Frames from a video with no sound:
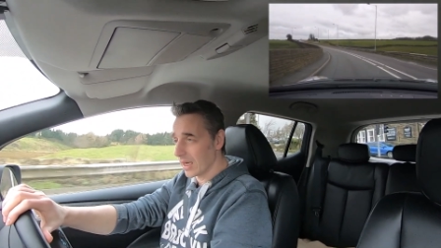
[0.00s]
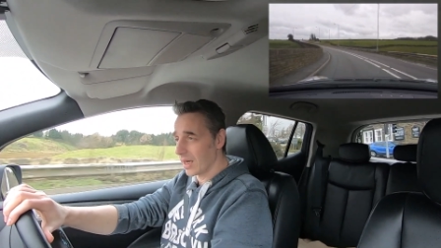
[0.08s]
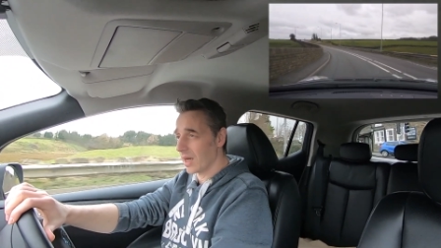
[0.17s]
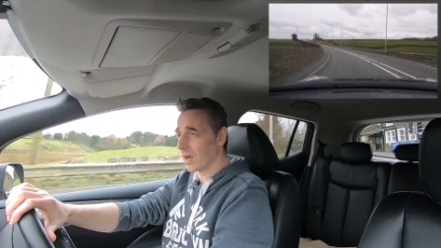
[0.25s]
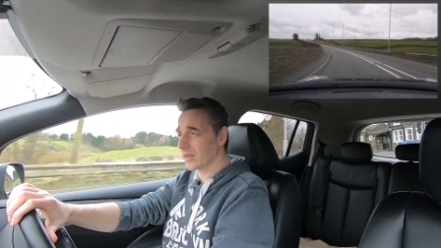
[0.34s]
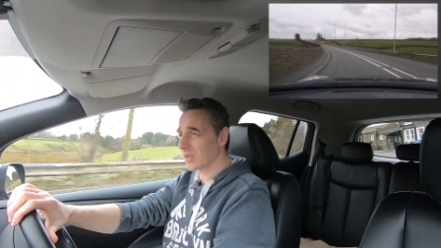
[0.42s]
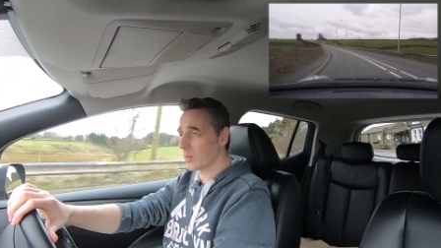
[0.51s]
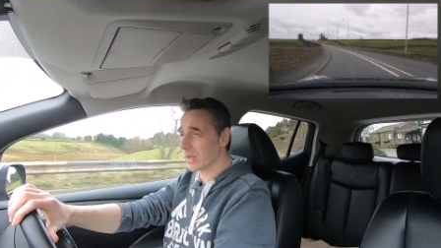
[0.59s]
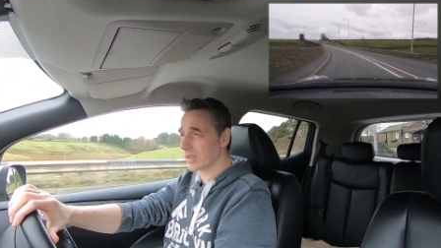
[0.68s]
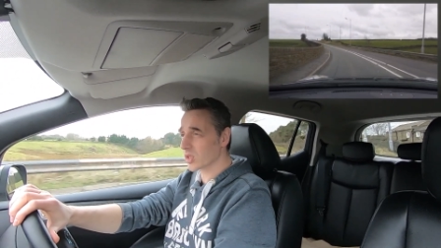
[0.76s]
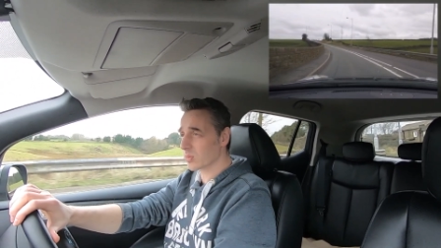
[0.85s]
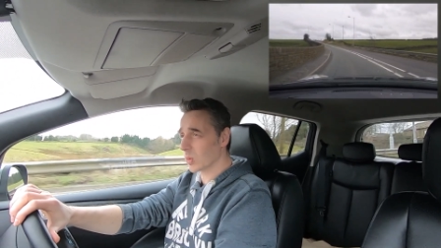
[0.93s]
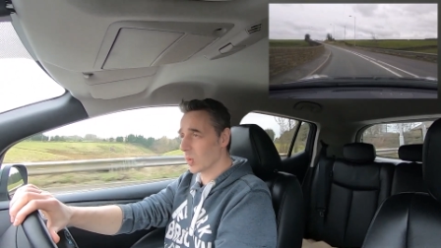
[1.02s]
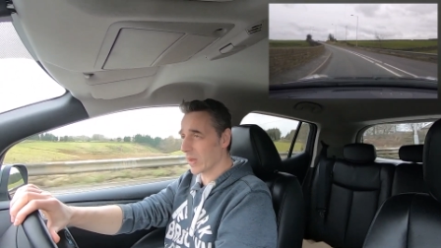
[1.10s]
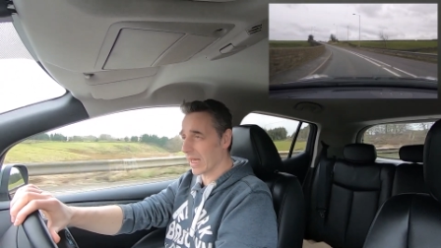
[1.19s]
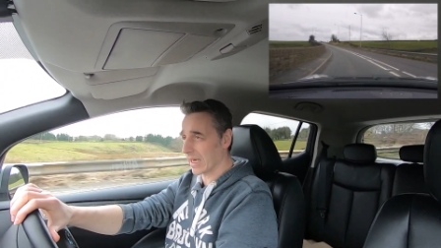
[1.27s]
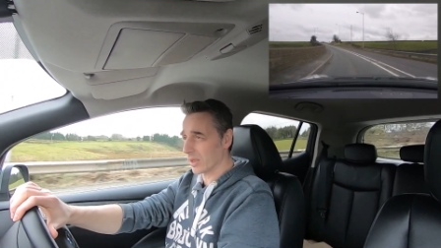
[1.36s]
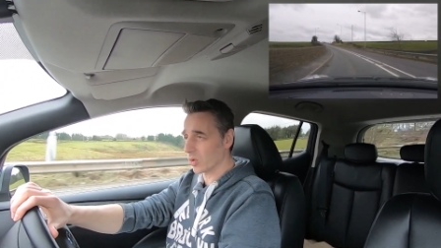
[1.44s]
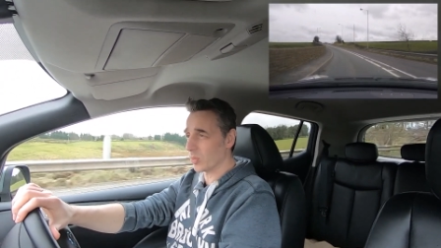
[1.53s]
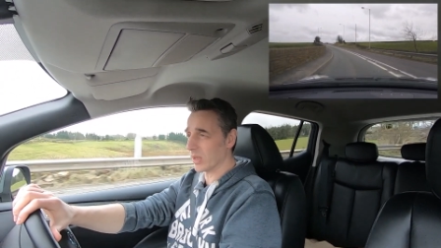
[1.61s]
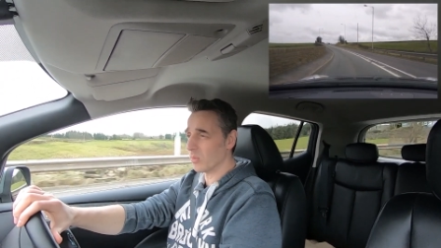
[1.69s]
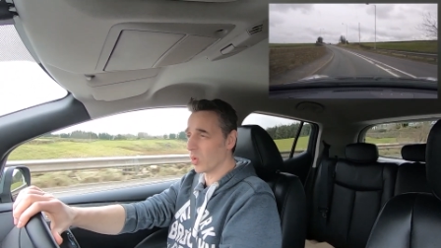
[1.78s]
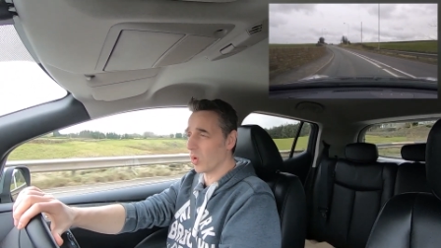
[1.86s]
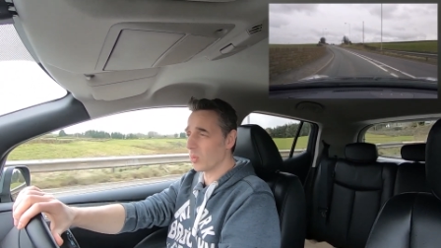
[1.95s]
I think we'll explore that a little
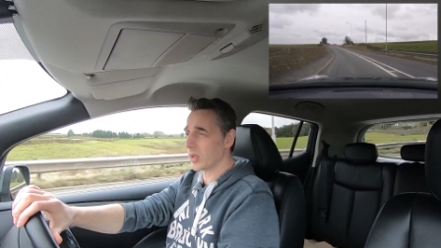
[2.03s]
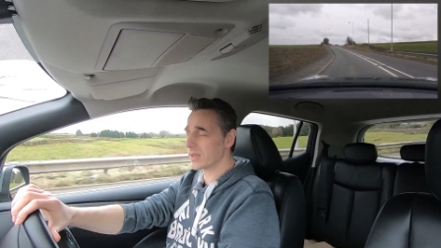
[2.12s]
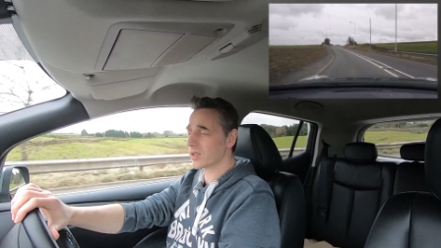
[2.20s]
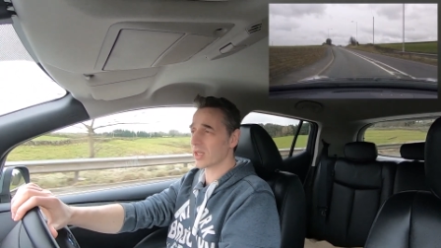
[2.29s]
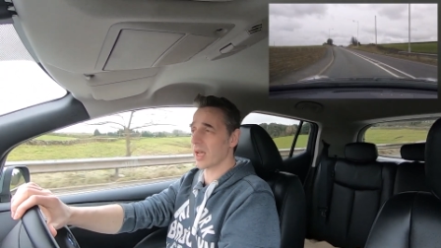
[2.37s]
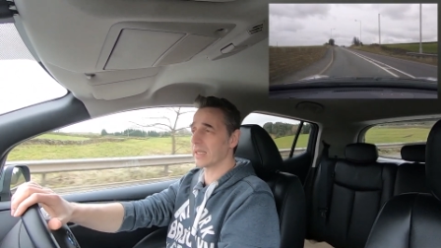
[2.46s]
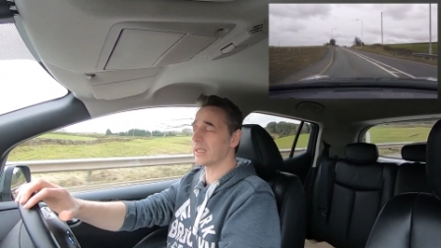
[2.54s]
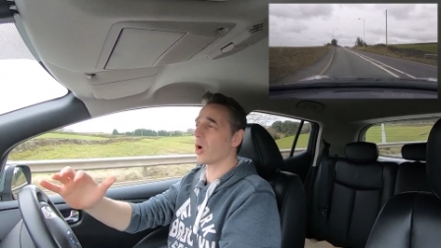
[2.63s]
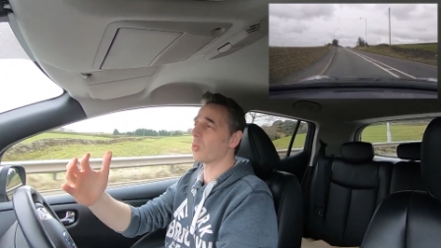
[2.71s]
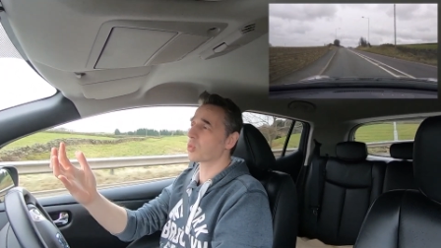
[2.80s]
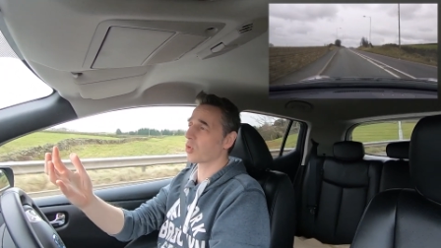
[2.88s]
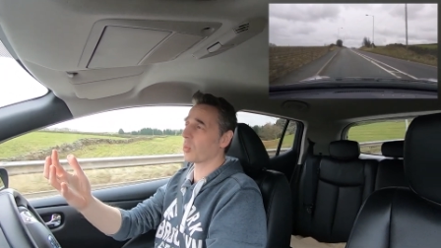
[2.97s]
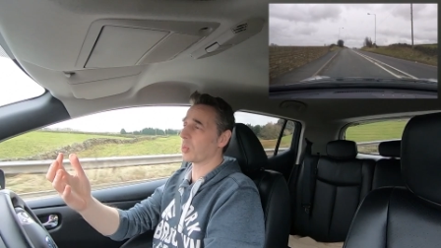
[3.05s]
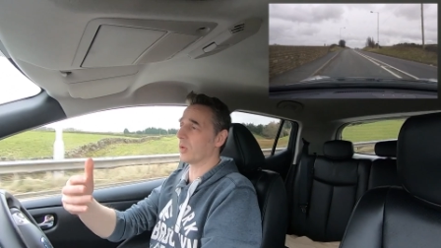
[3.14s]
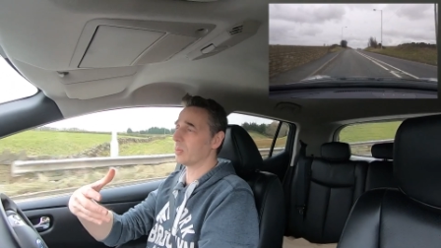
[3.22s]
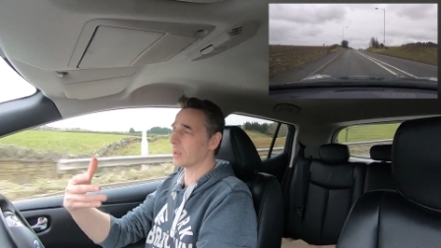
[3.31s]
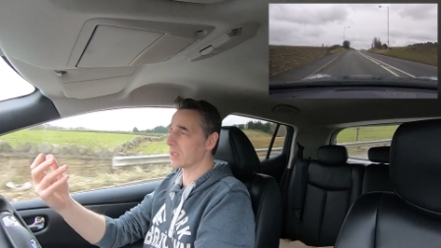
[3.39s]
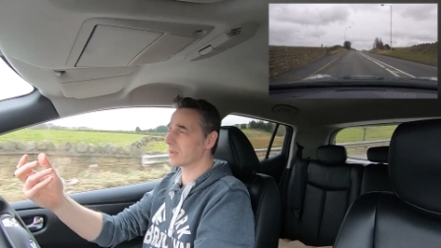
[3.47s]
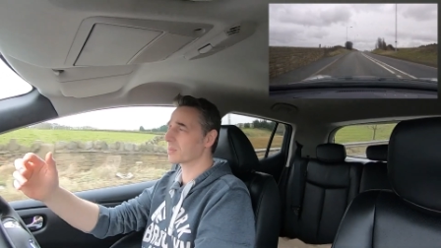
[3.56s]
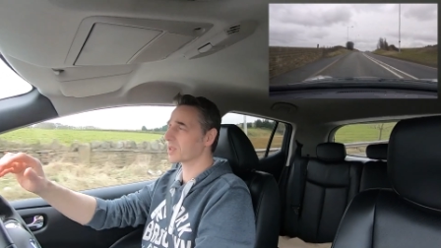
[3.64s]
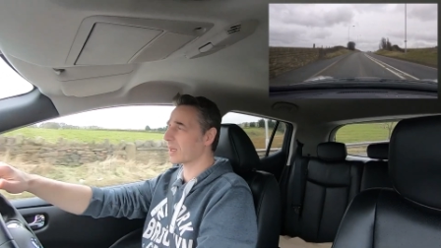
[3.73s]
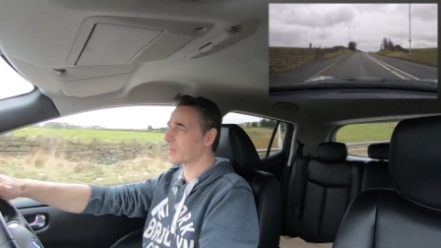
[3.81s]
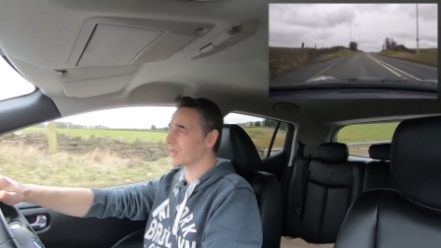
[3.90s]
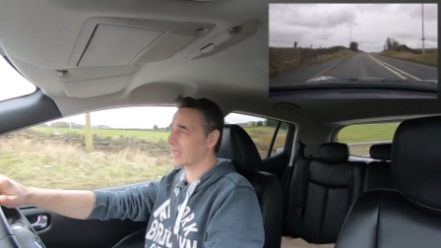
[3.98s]
bit more, but it's certainly not a problem, but
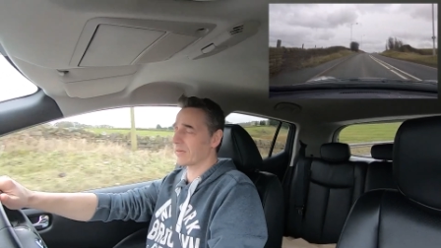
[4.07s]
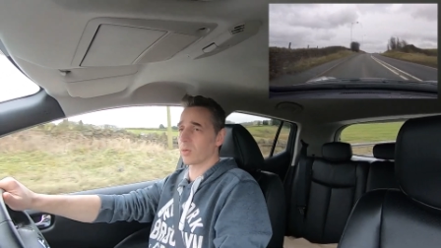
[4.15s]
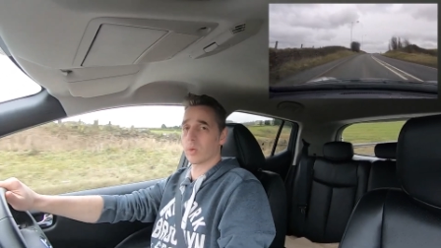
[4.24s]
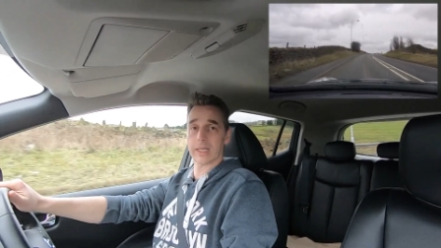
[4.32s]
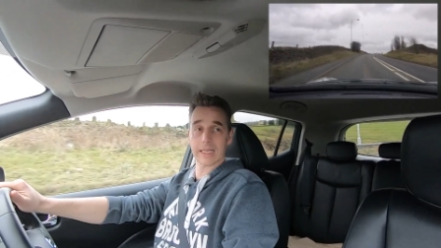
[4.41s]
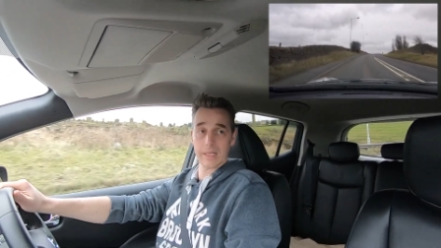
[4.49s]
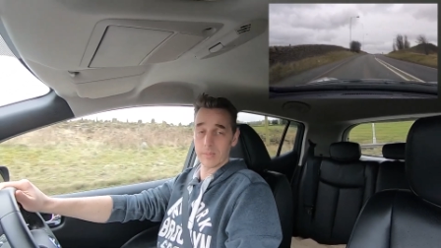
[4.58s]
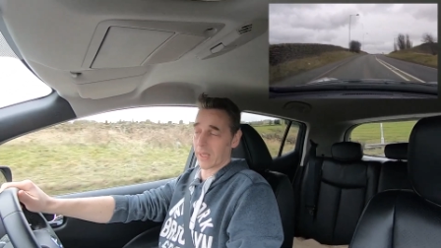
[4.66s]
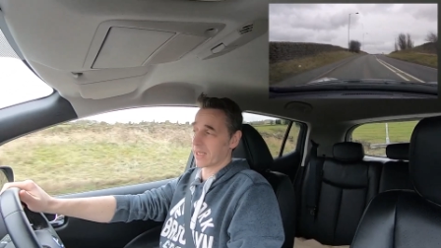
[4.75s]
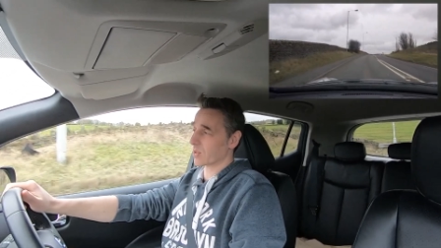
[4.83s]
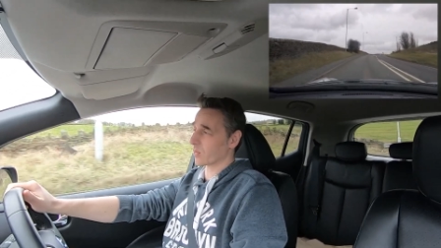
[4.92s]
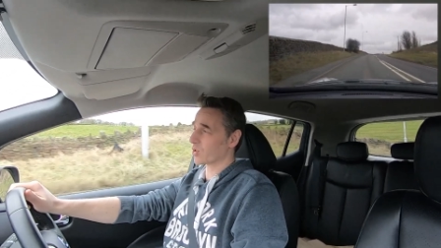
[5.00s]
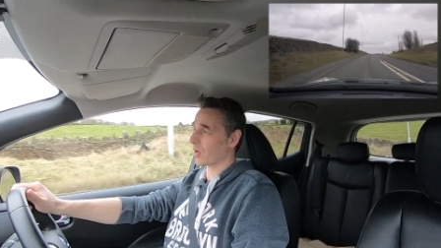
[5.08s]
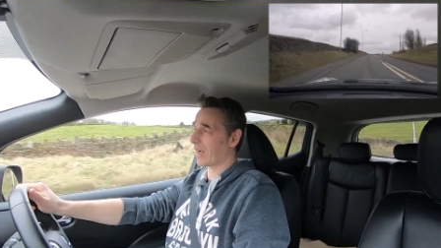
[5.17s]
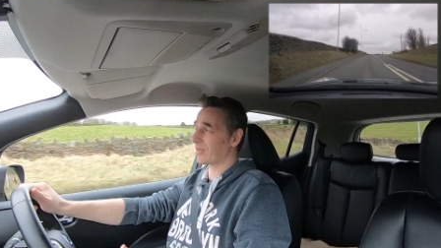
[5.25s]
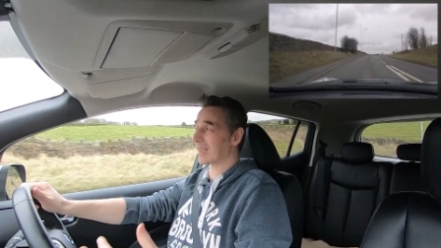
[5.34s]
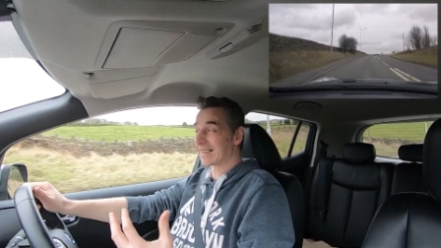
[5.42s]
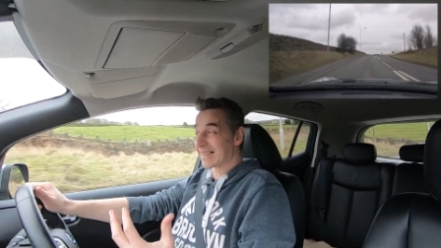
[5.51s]
something if you want to keep pace with traffic.